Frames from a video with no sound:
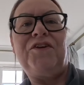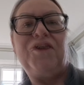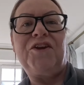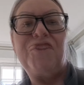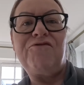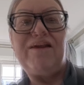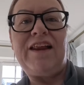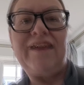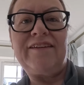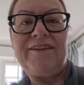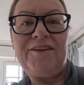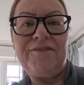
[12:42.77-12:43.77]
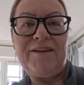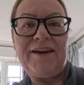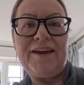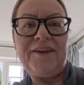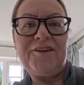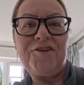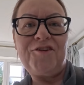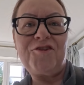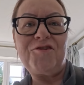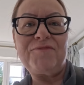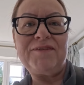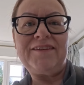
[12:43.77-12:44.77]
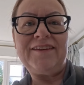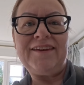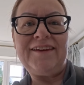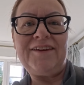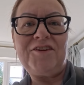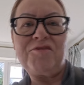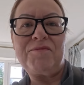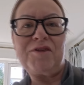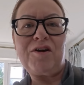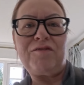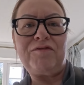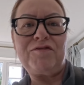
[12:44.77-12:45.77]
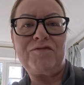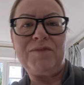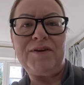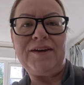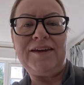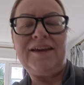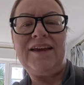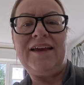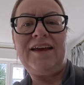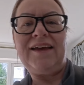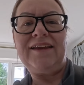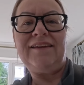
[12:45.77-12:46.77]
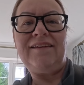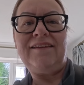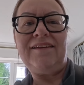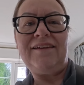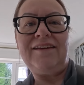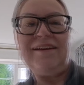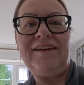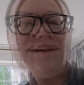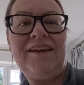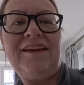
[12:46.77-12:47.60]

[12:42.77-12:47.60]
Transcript: I'm going to get him relax My Cup of tea, cup of coffee for me, and uh,